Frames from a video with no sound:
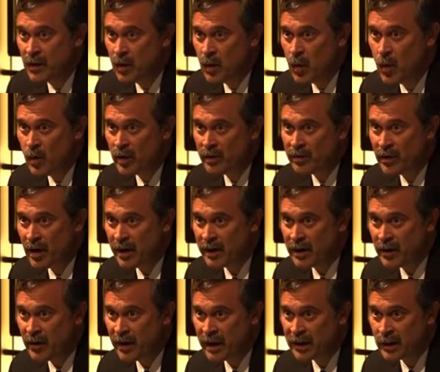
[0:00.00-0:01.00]
Who would have thought
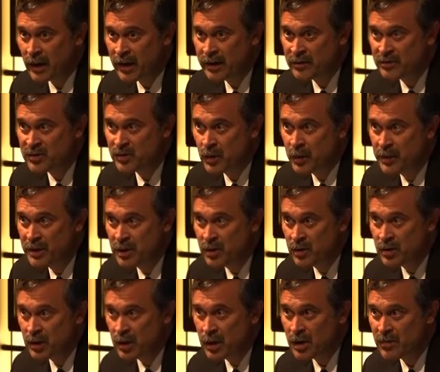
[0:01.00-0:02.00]
internet lenders would be
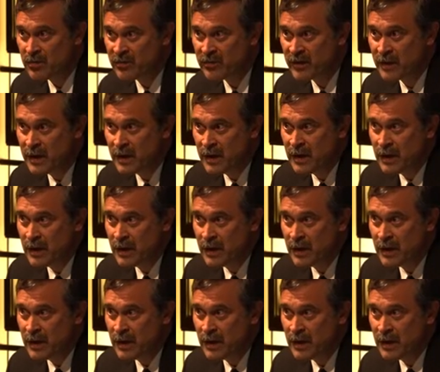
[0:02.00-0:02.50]
doing loans?